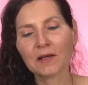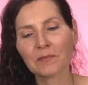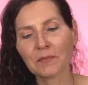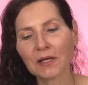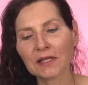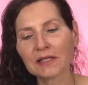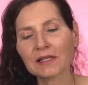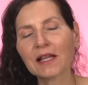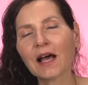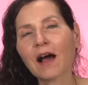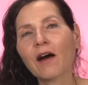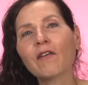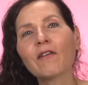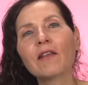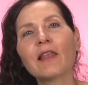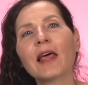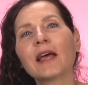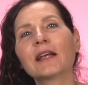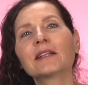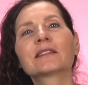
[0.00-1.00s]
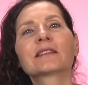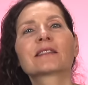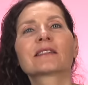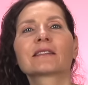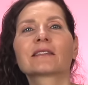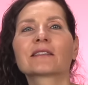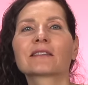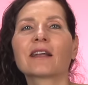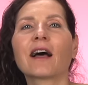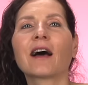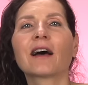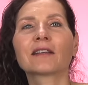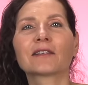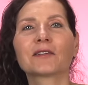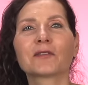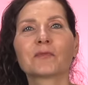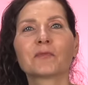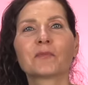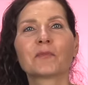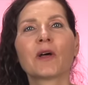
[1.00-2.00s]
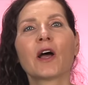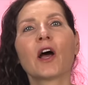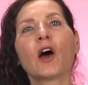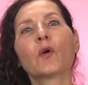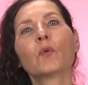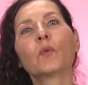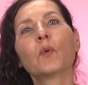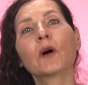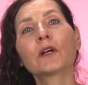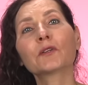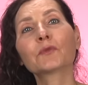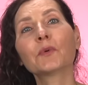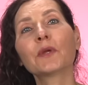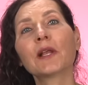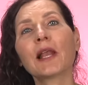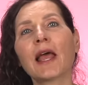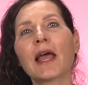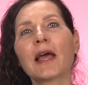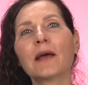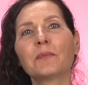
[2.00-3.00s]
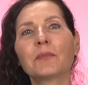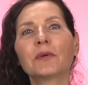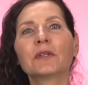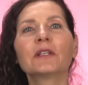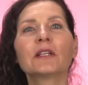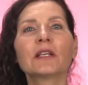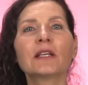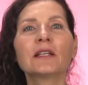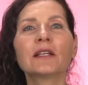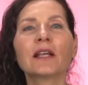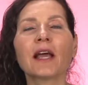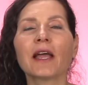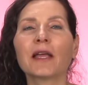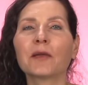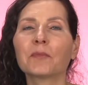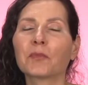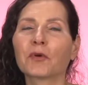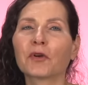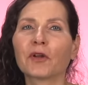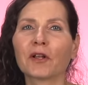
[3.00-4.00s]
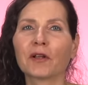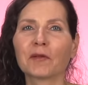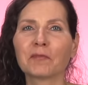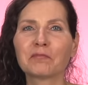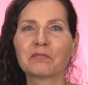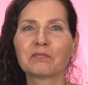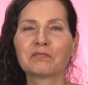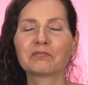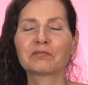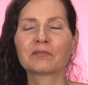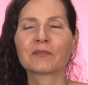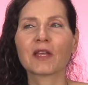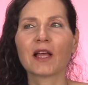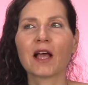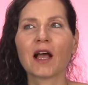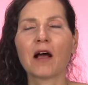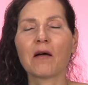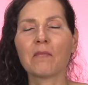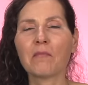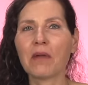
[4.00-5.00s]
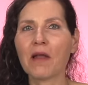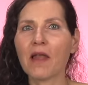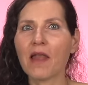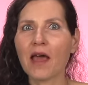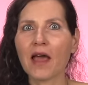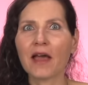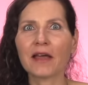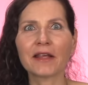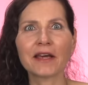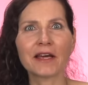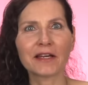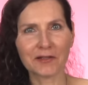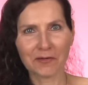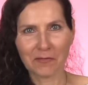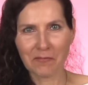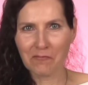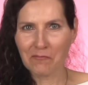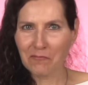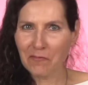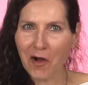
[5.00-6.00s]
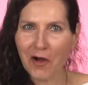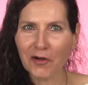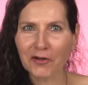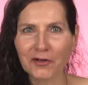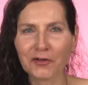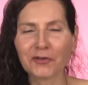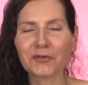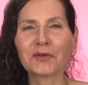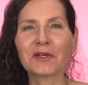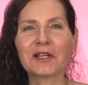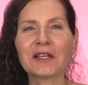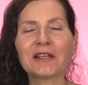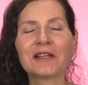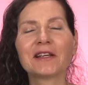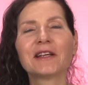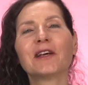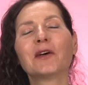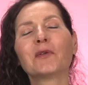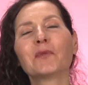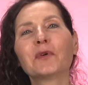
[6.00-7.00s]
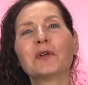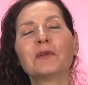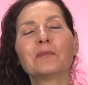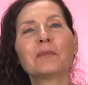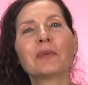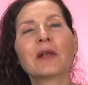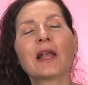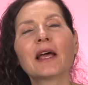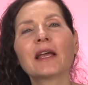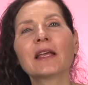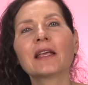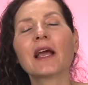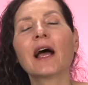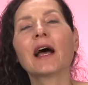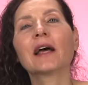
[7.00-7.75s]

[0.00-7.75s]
But now let's start. What will happen in April? Planet Mercury will play